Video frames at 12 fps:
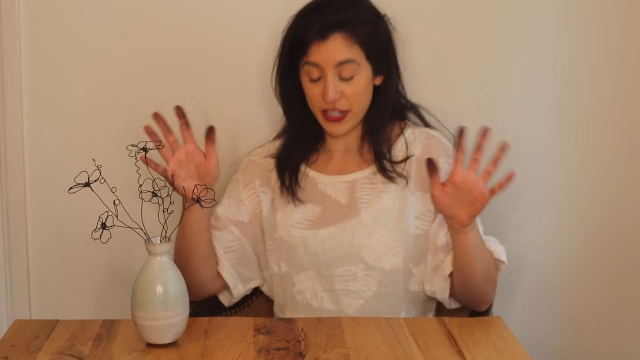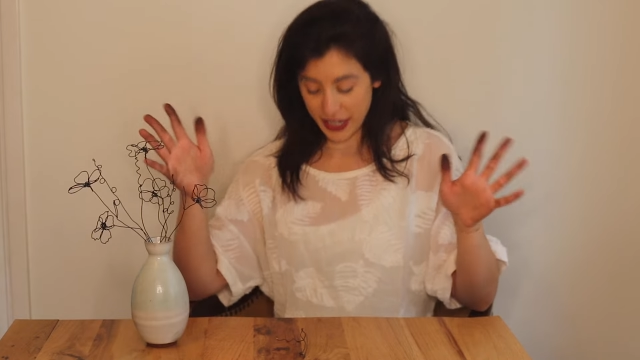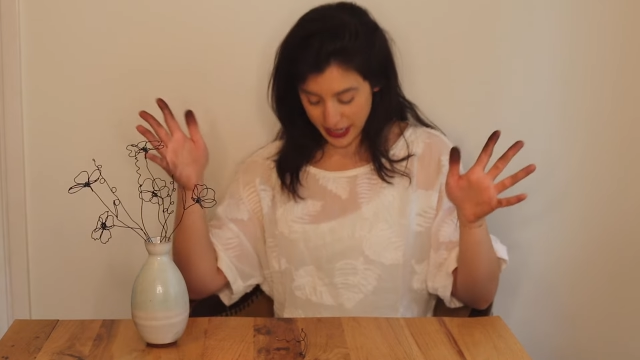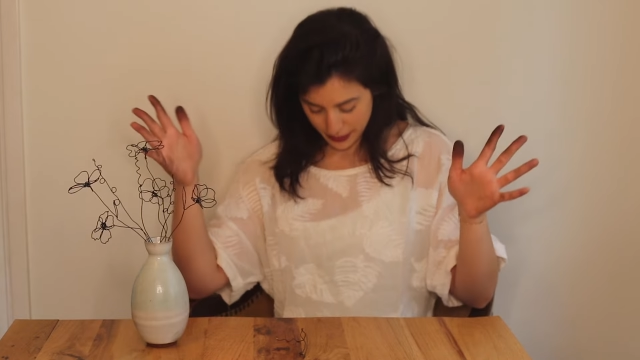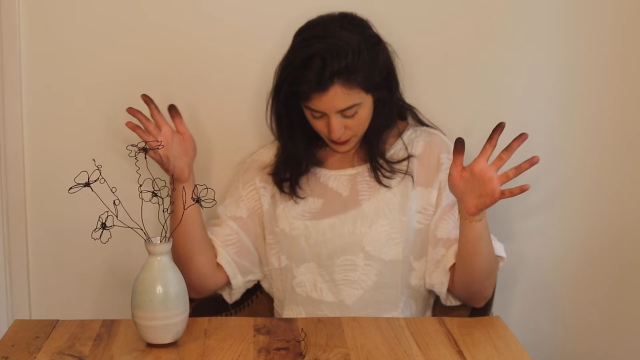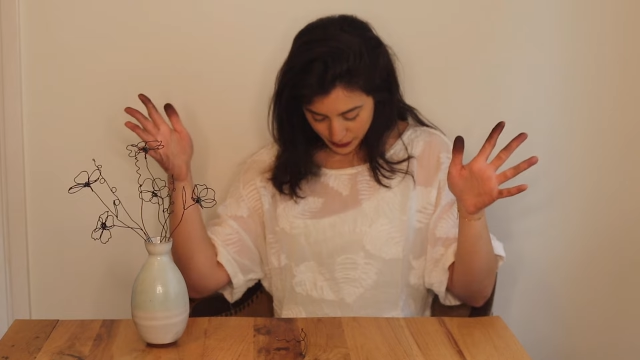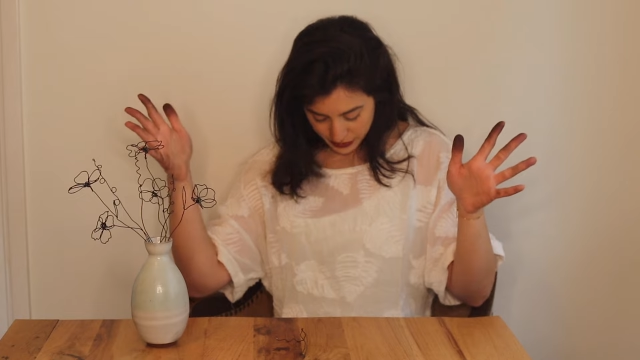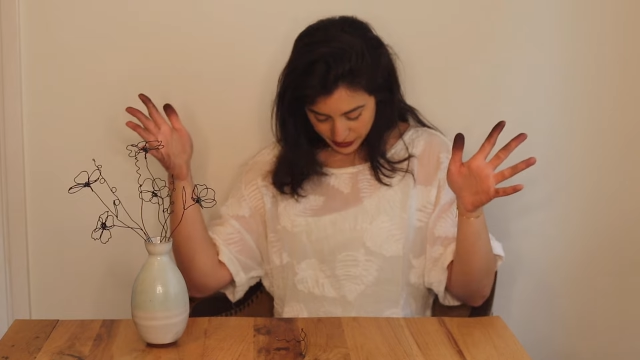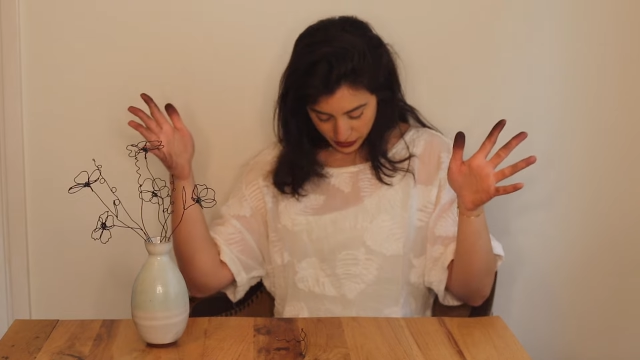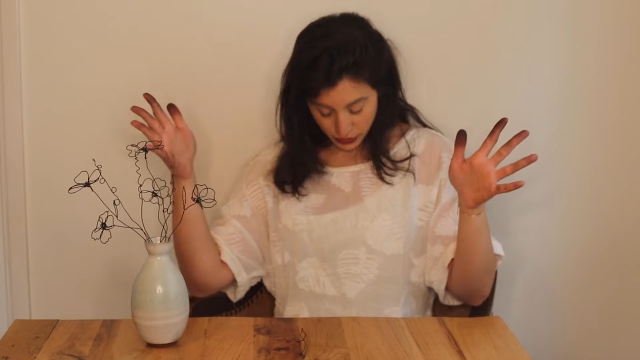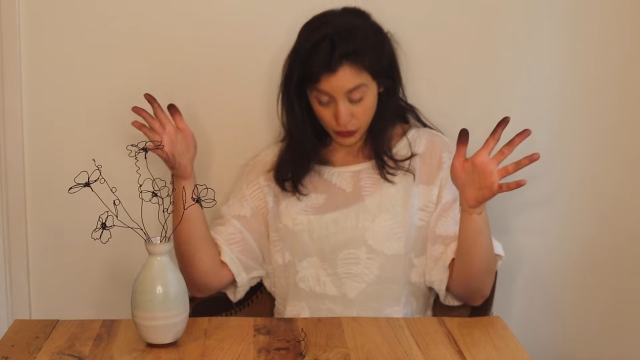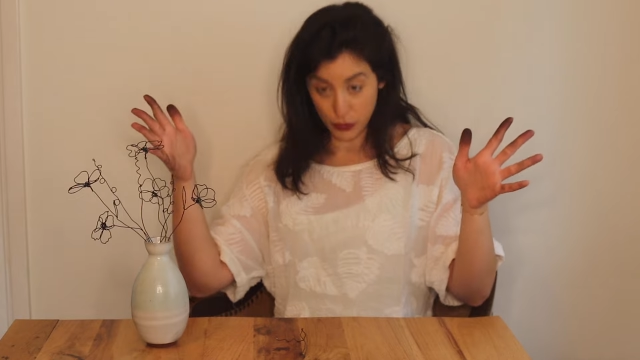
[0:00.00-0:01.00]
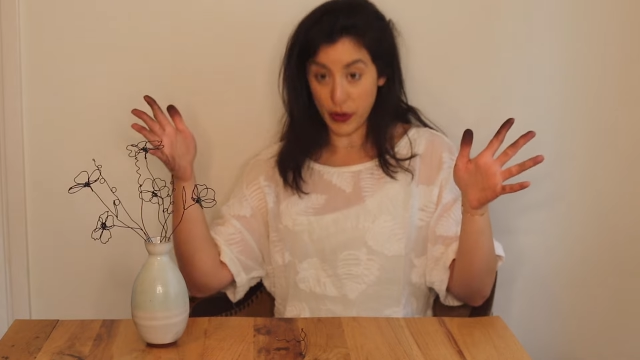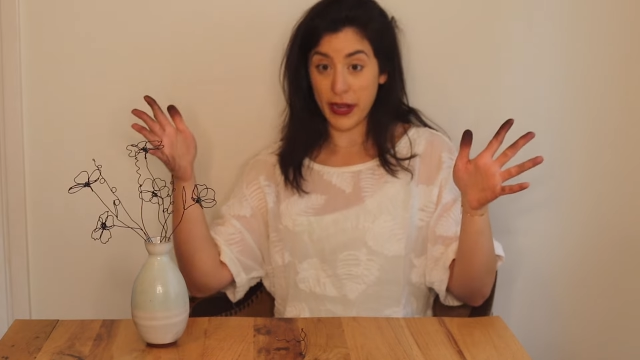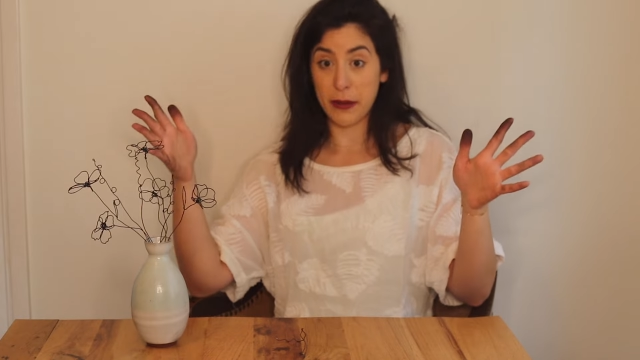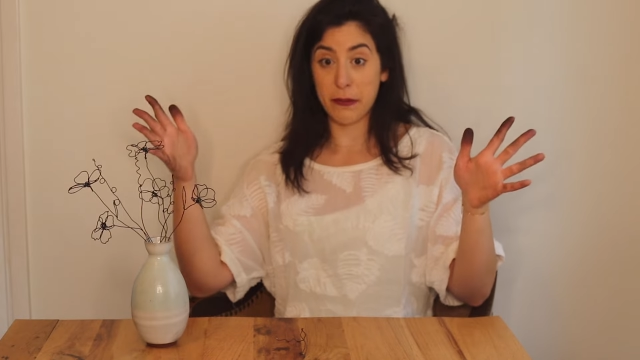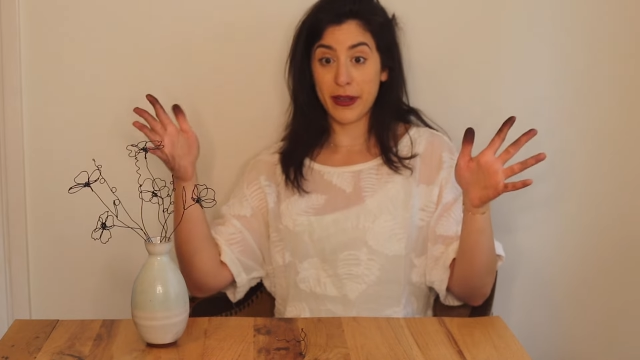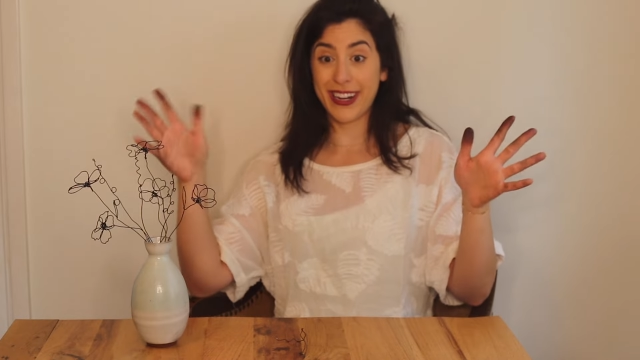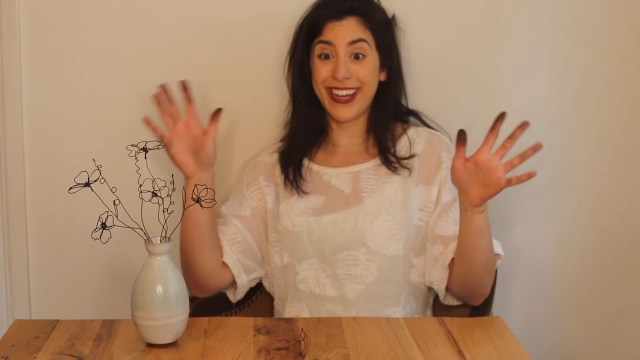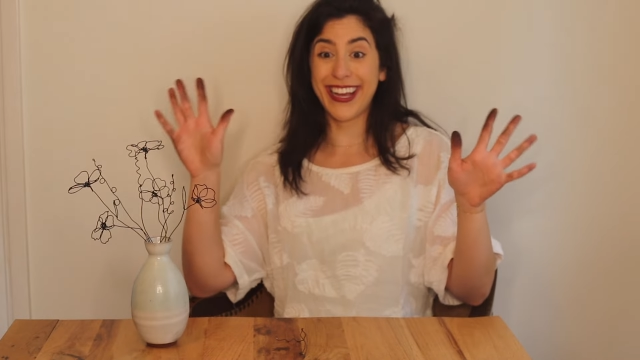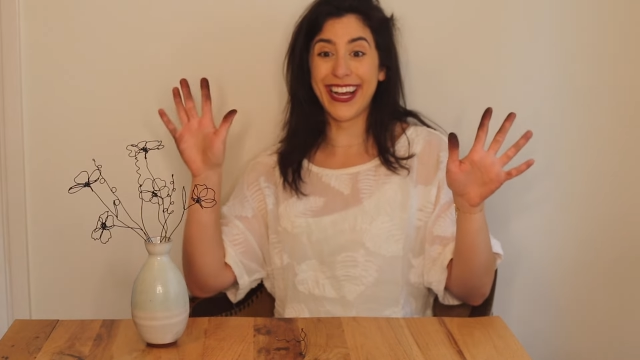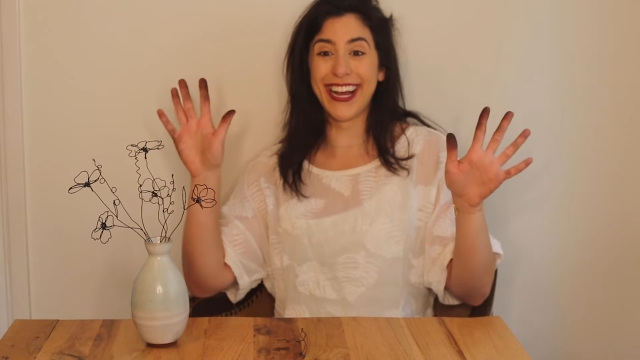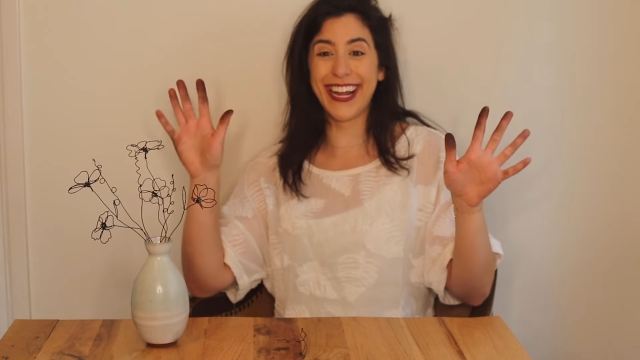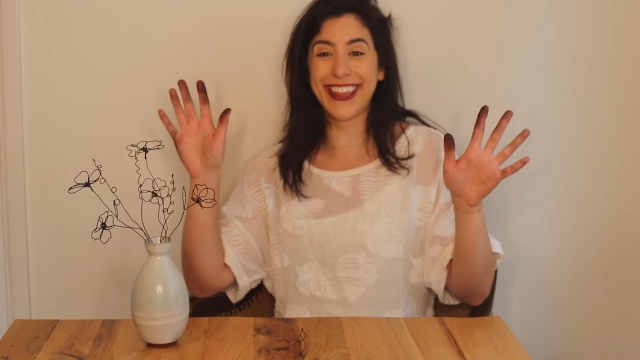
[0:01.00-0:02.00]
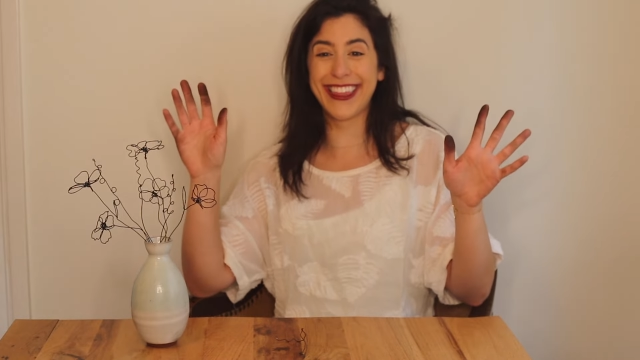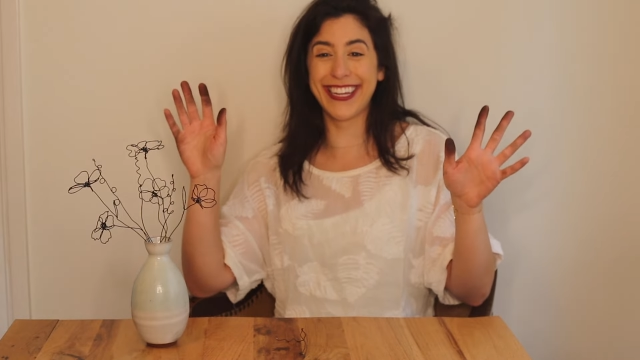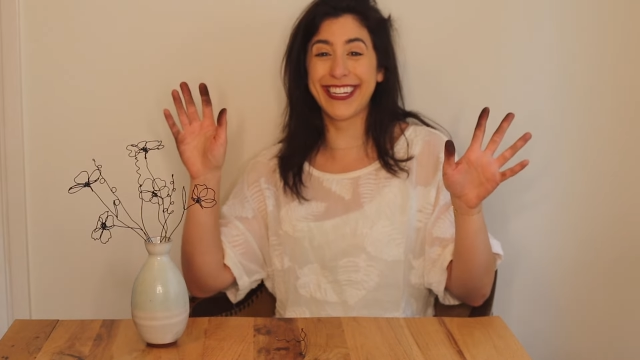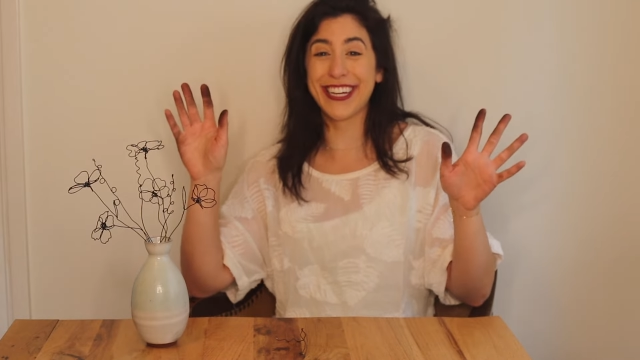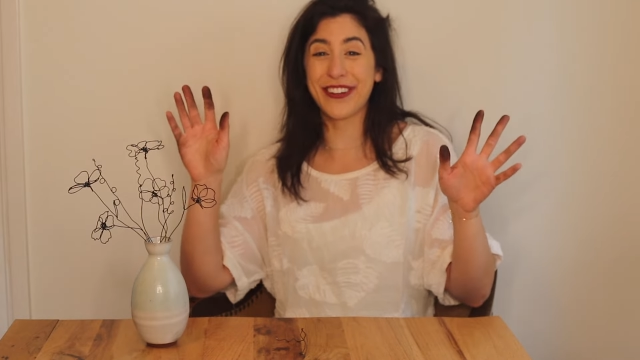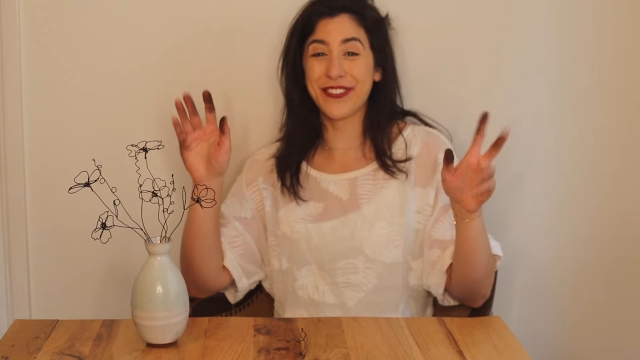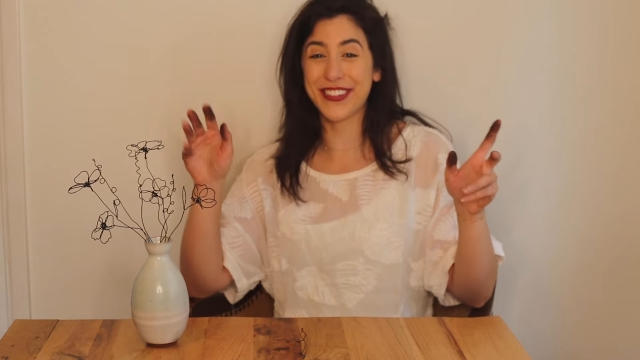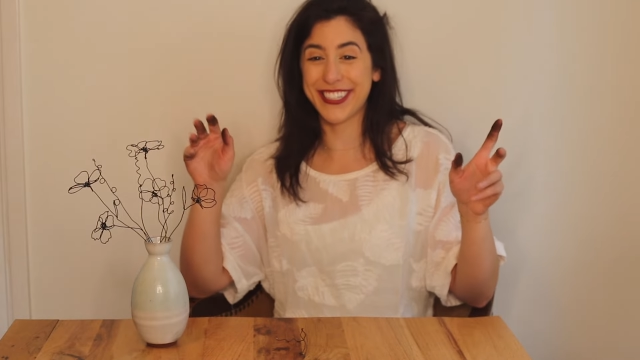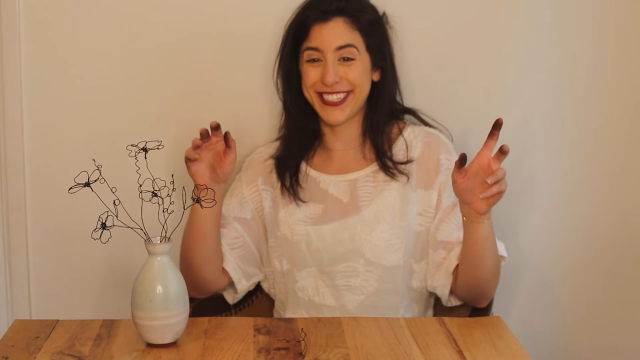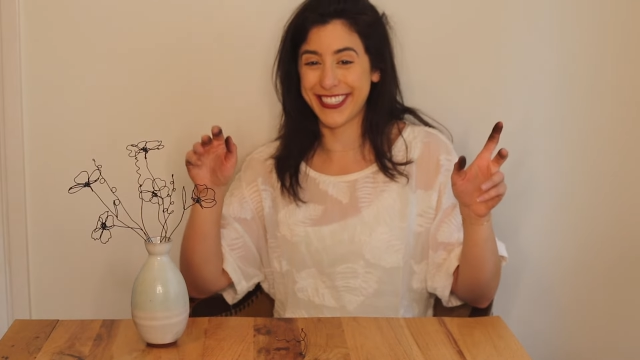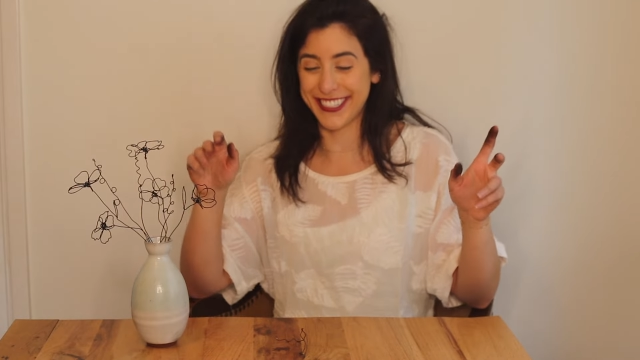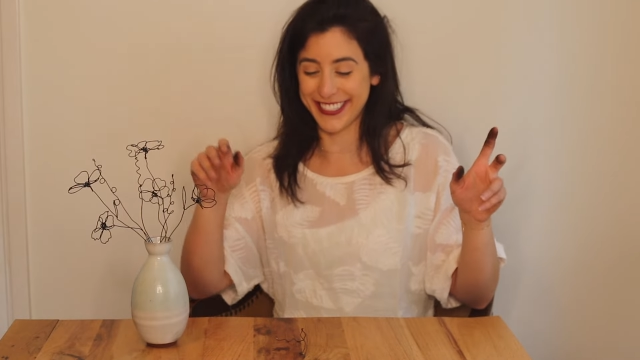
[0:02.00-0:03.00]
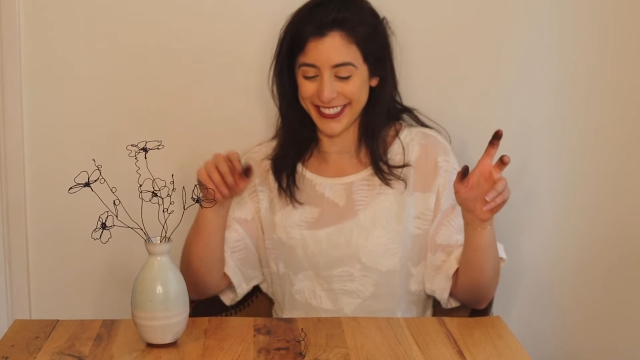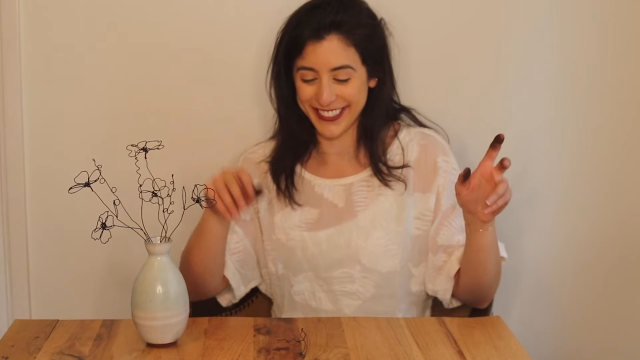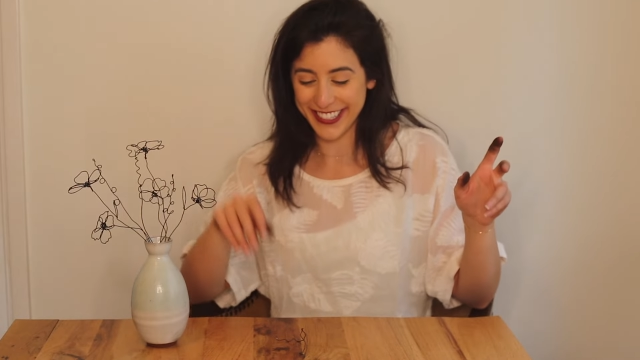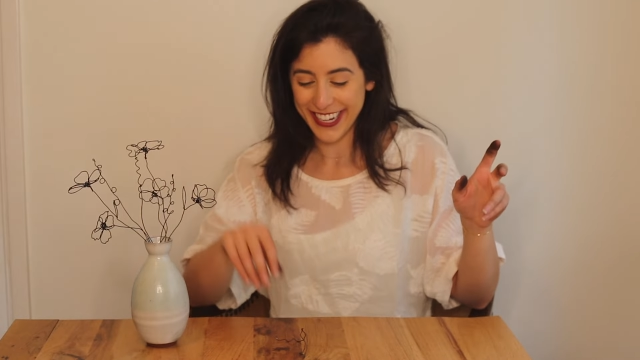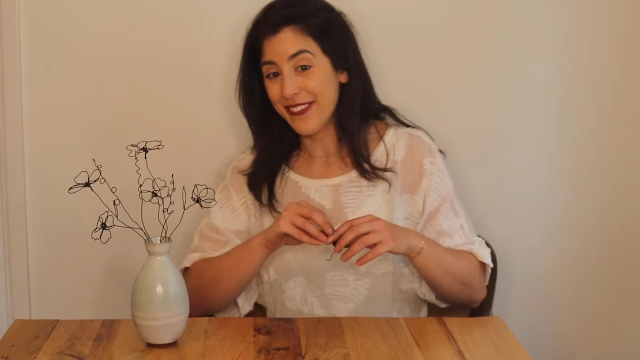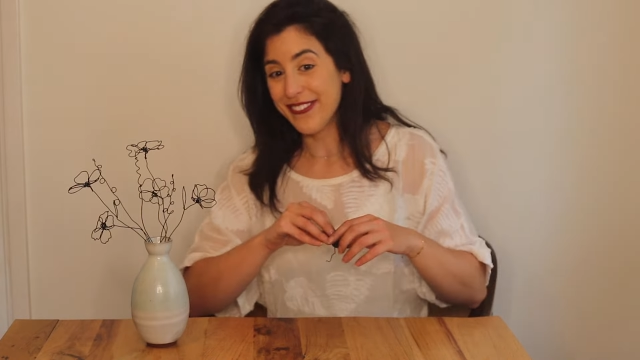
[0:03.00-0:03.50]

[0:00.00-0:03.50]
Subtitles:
I am wearing all white, but I think I'm the clear.